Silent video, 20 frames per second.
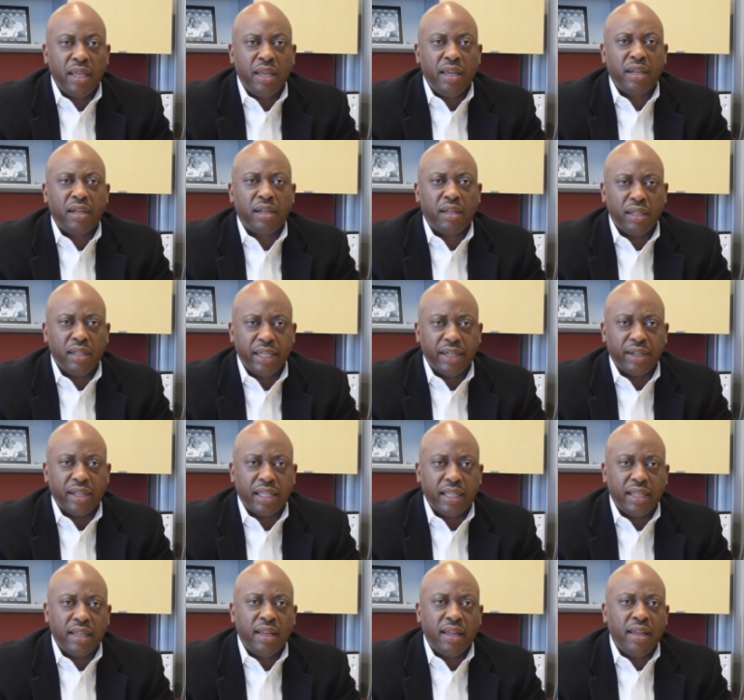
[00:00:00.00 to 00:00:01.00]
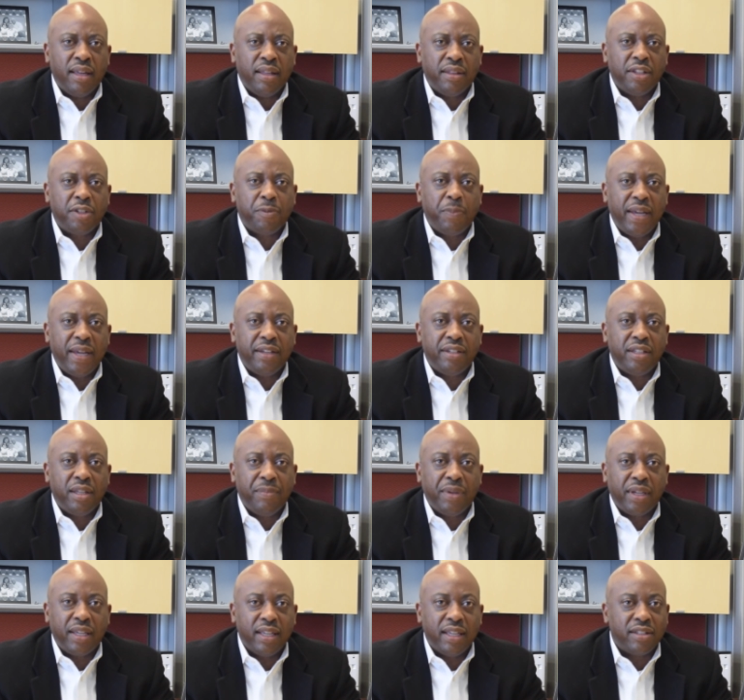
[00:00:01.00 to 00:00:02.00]
Clearly, this
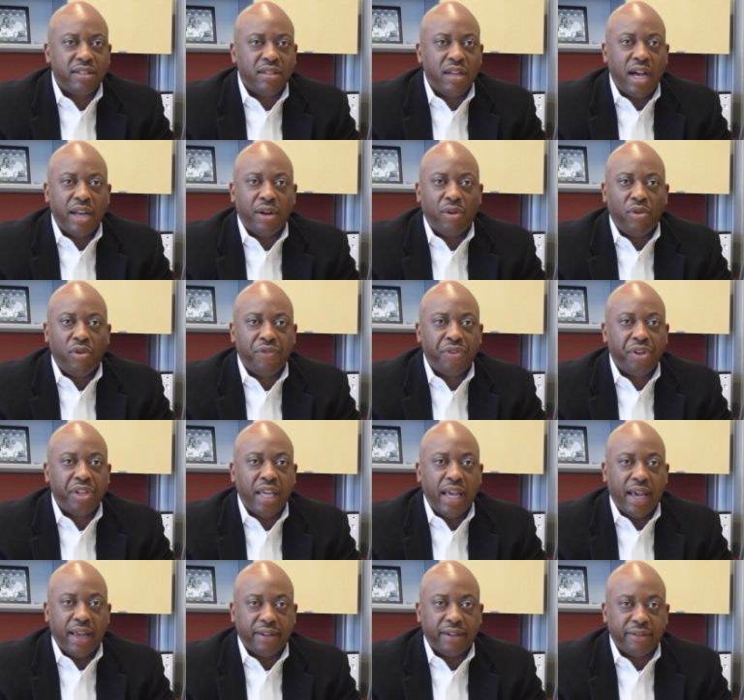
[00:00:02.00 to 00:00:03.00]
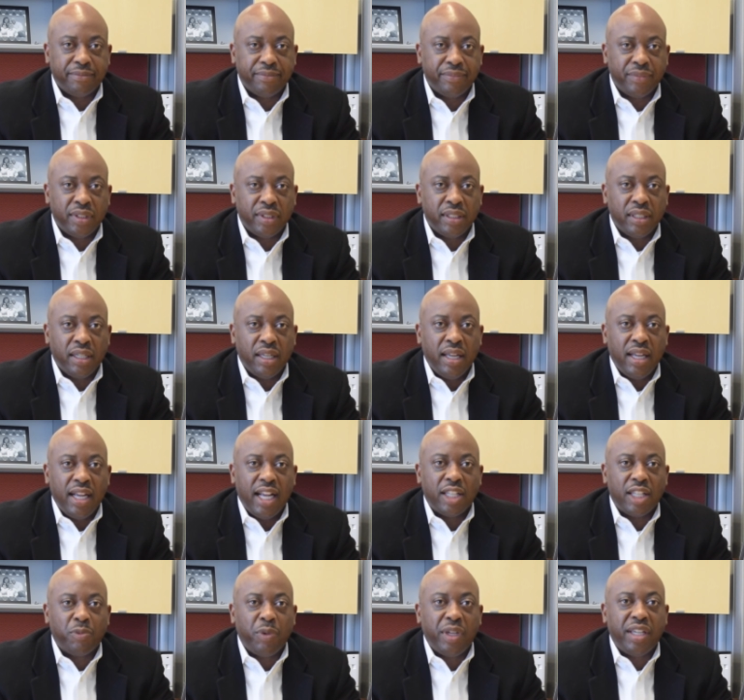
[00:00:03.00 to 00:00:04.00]
pandemic is not over yet.
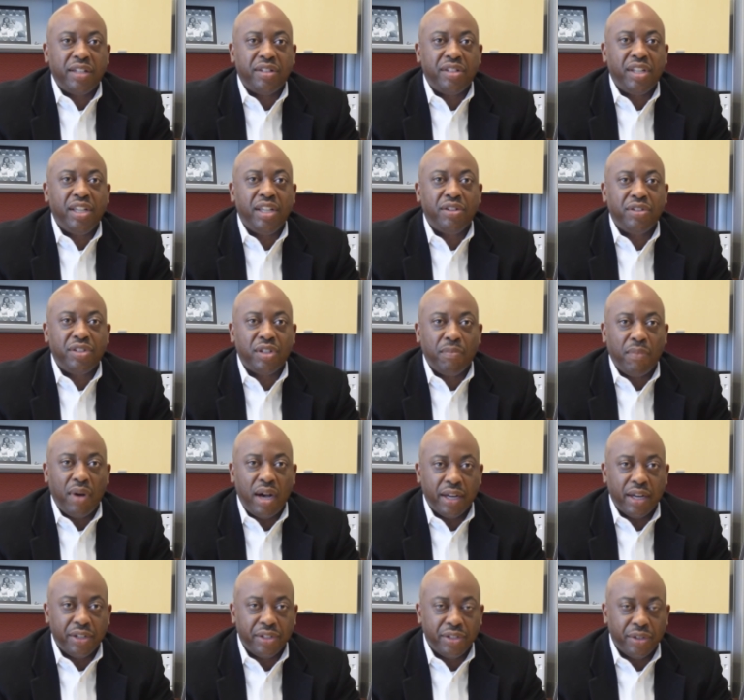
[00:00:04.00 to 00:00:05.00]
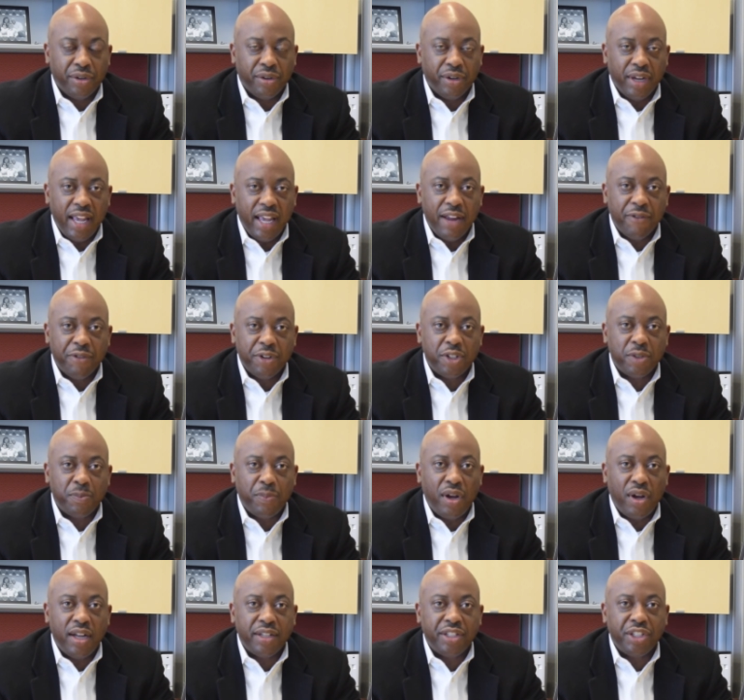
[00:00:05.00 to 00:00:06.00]
As we continue to monitor and
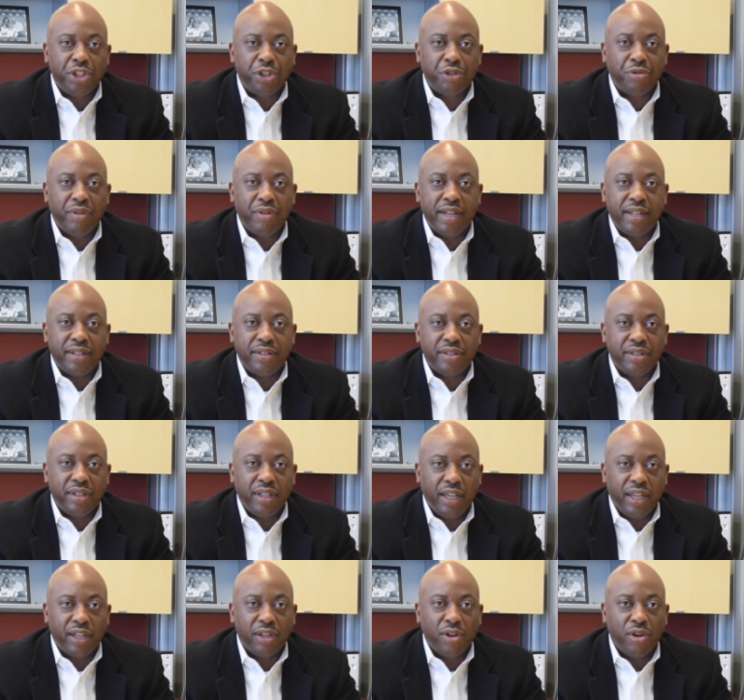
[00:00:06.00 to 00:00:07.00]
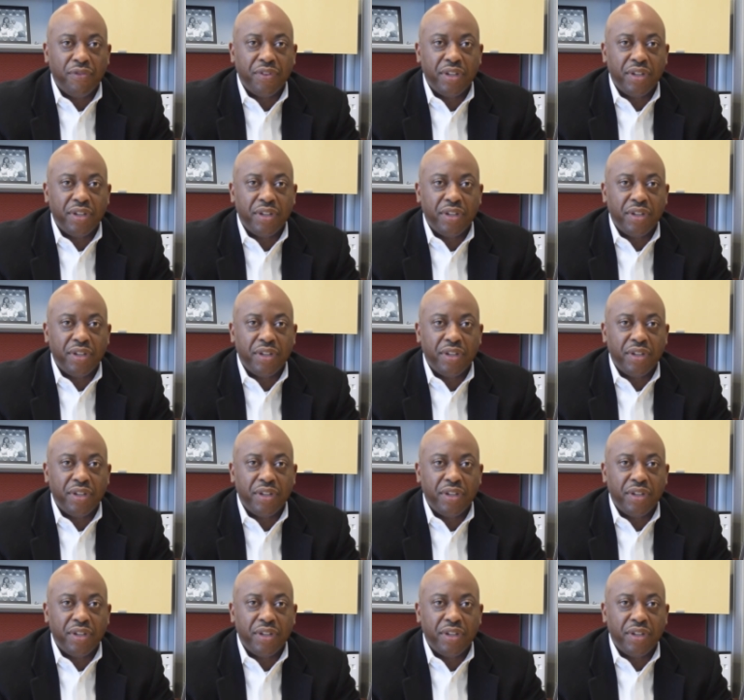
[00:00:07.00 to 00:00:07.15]
respond to trends in COVID